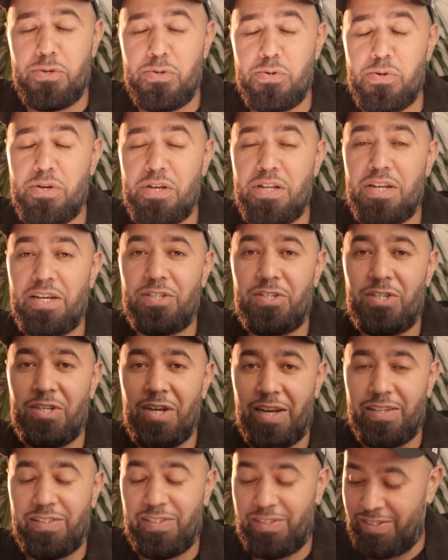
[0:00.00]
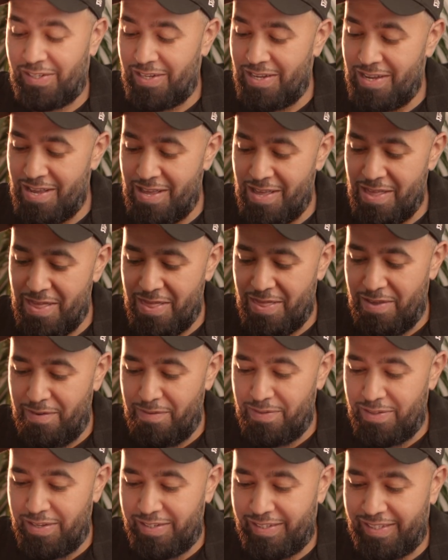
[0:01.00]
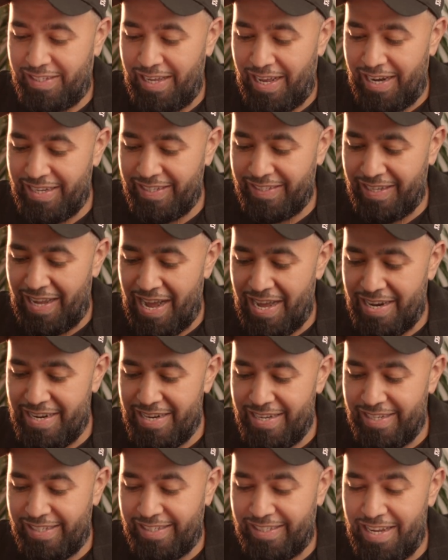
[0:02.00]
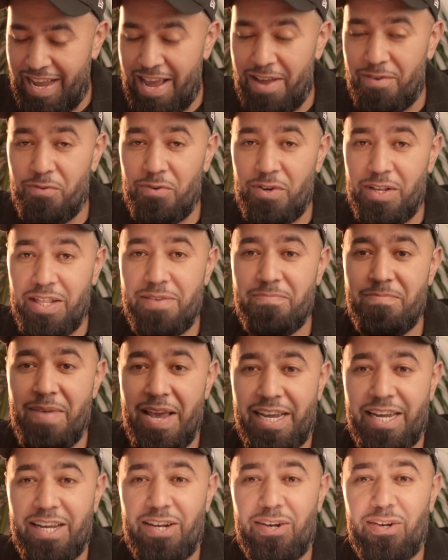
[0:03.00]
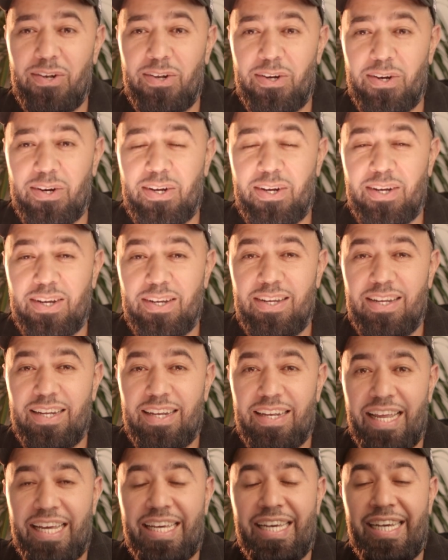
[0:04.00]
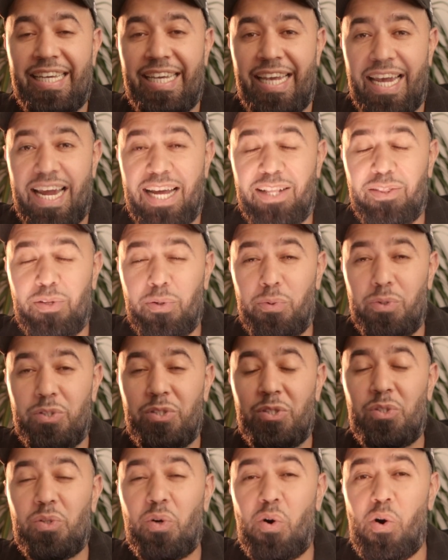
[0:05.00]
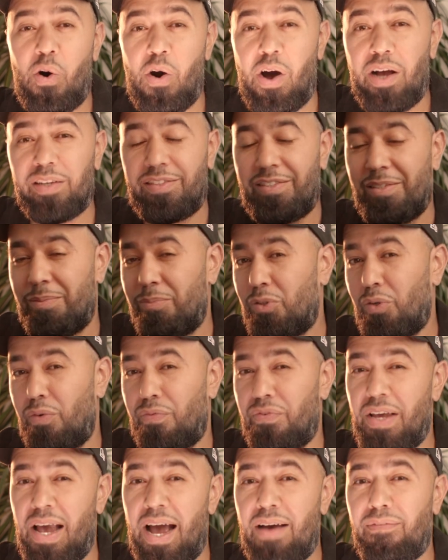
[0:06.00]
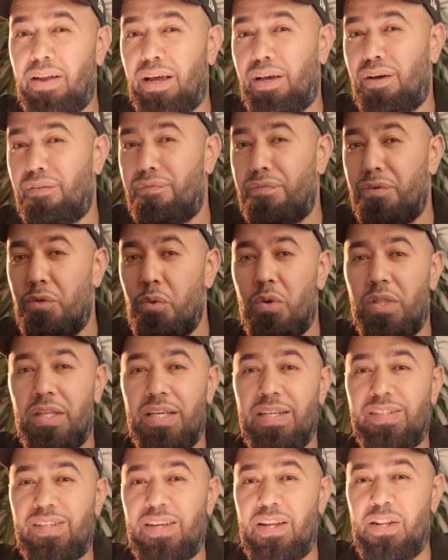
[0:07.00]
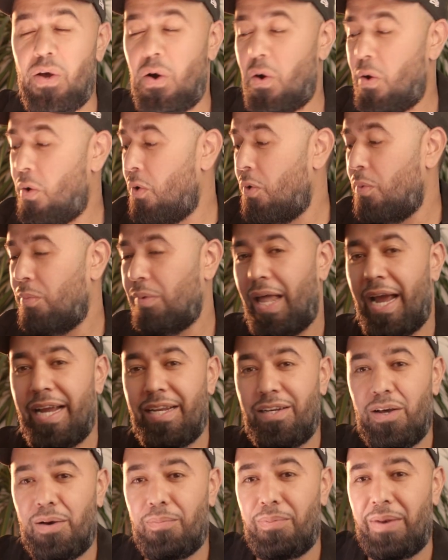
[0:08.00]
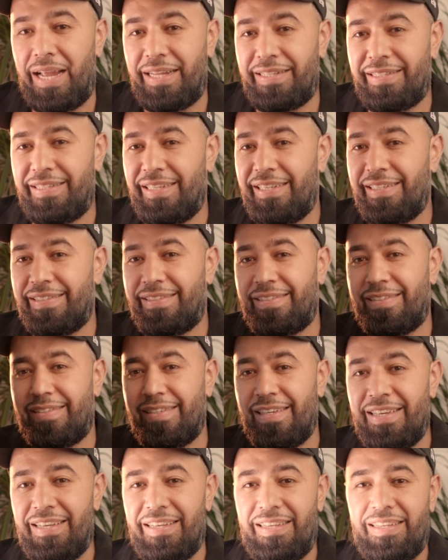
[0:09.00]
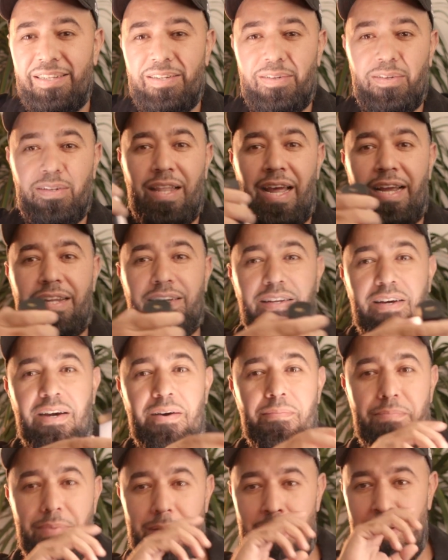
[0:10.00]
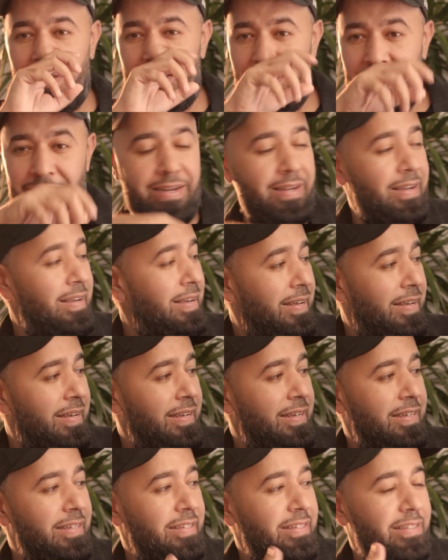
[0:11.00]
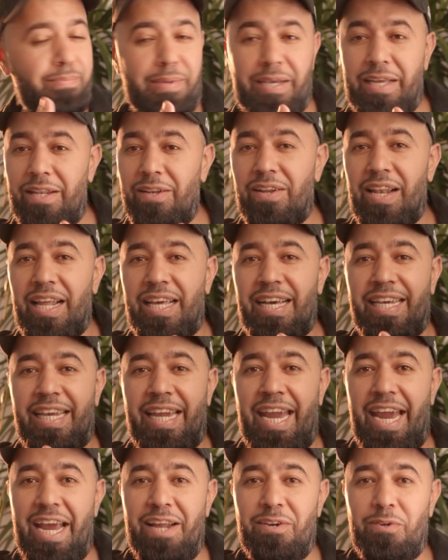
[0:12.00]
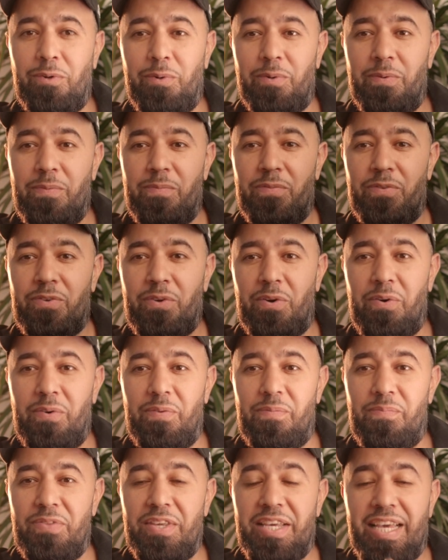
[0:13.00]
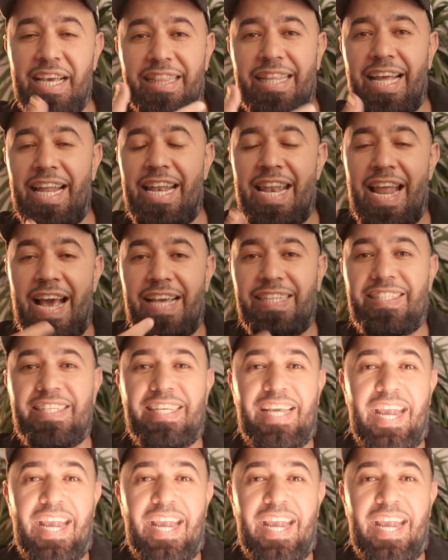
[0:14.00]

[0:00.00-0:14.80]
you can adjust the settings on this and really make it look like a candle, which is awesome. So if you have like a few of these in the home lined up like this, you know, lined up, and just make it look like a candle. So you get that nice